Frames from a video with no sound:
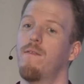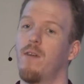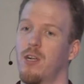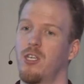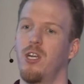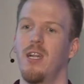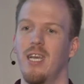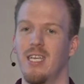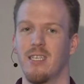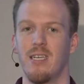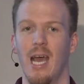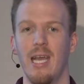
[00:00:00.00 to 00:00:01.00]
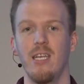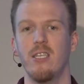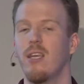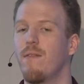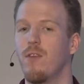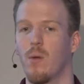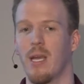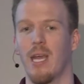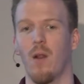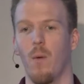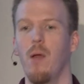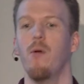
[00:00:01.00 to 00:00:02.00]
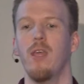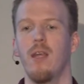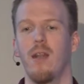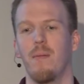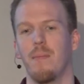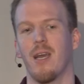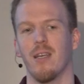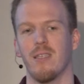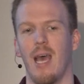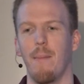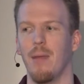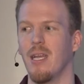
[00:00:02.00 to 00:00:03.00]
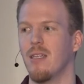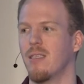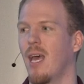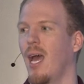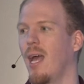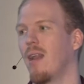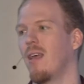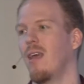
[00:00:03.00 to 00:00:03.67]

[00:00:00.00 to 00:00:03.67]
function is nice if you can get away with it, because that means that